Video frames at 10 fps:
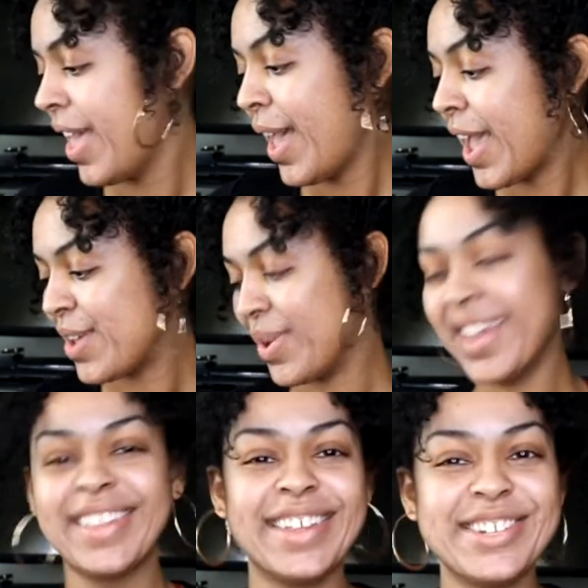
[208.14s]
Anyway,
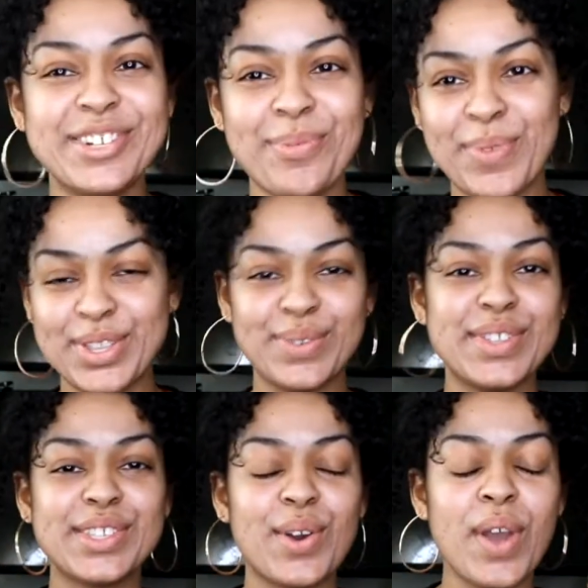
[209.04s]
let's jump into it.
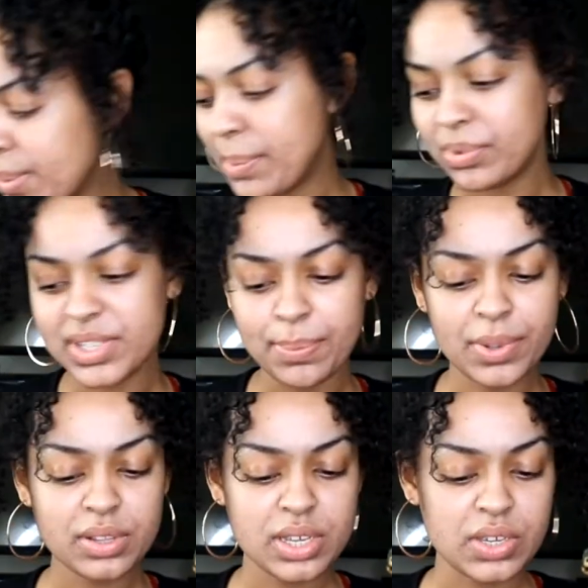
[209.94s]
So people
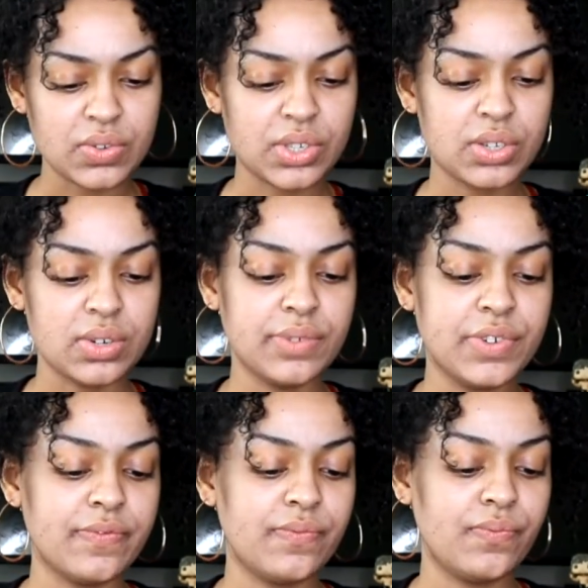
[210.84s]
typically use 2
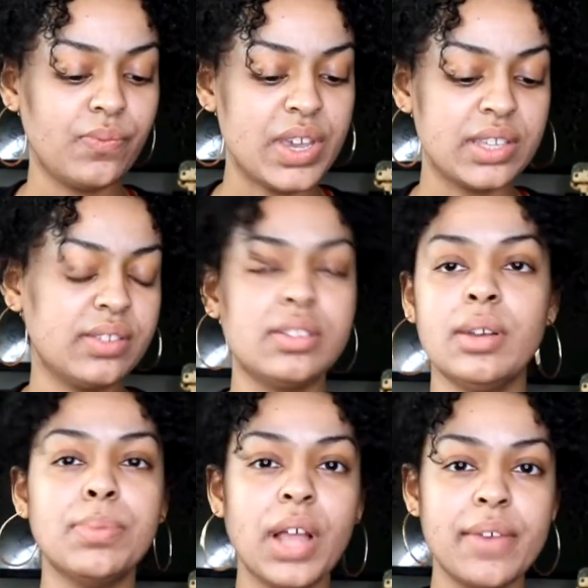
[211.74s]
different ways to
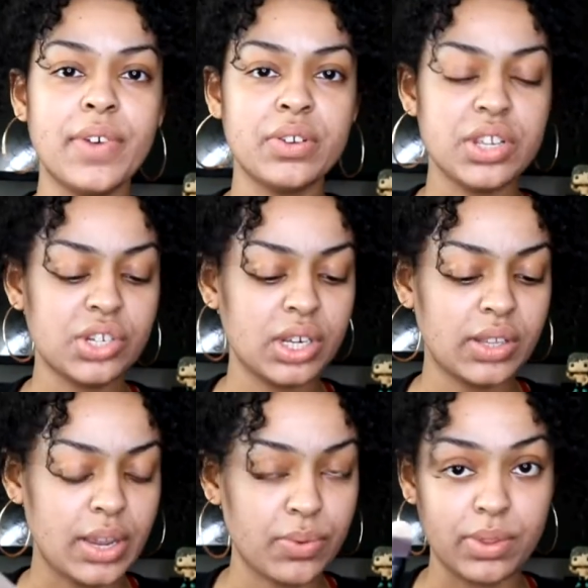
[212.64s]
apply foundation,
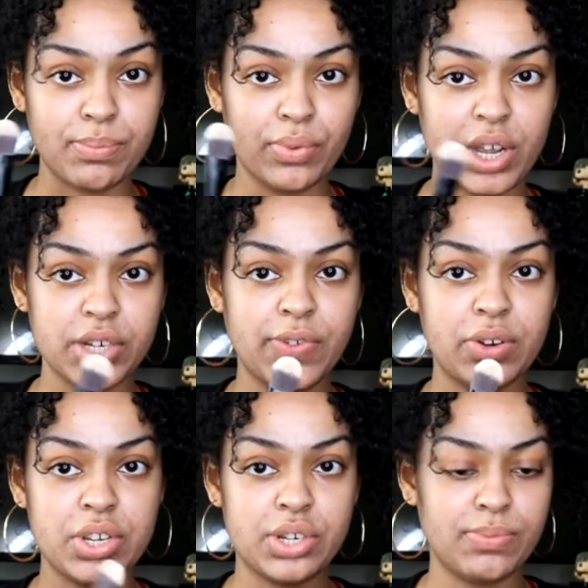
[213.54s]
like with a brush,
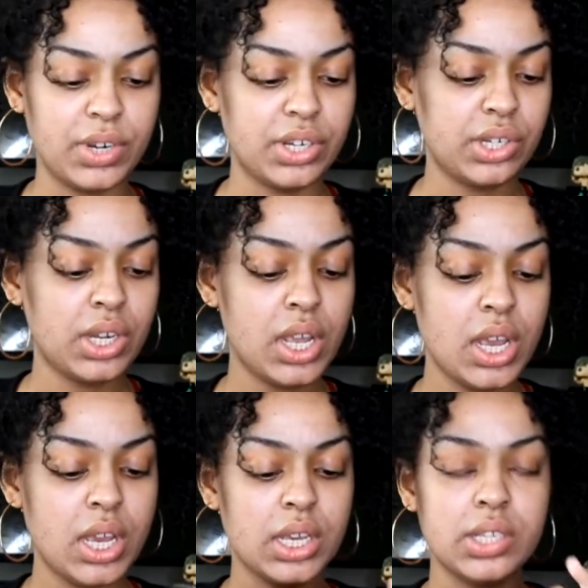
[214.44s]
foundation brush.
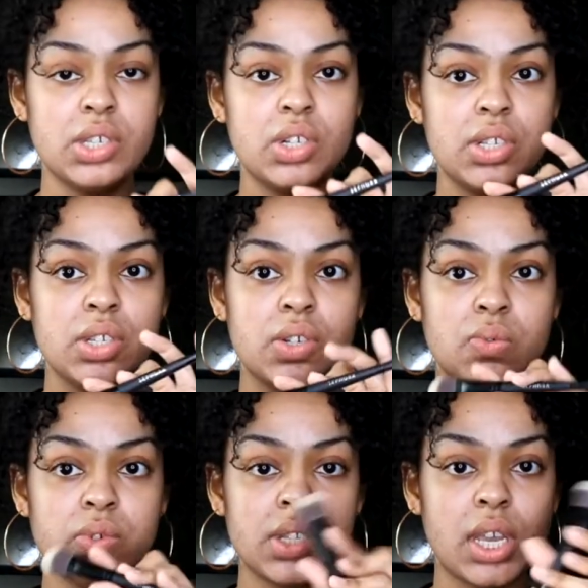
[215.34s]
This is just a
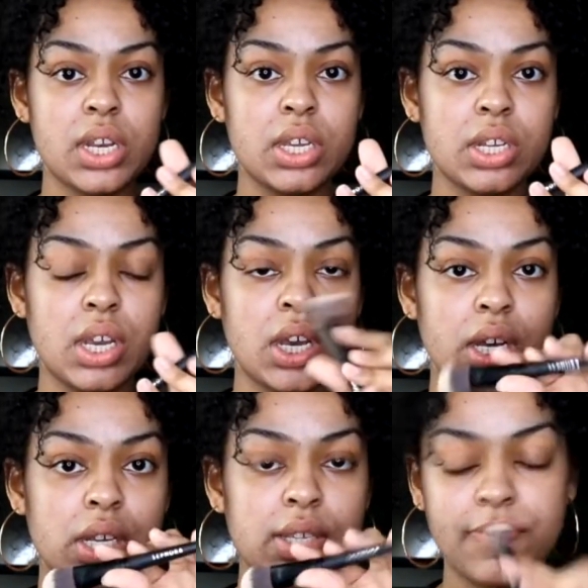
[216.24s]
dual-sided
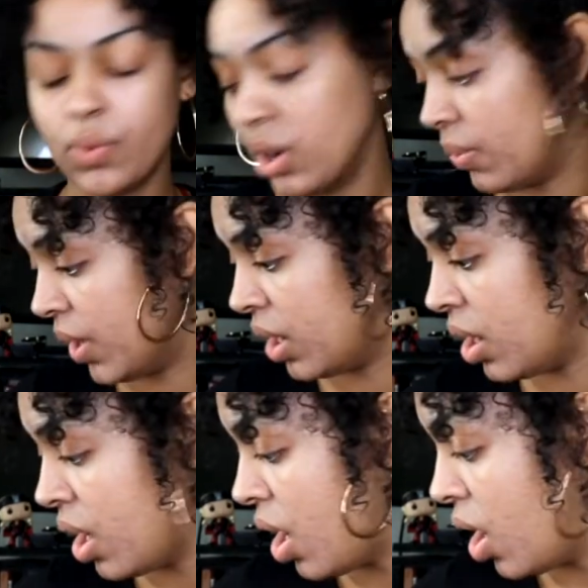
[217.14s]
Sephora one.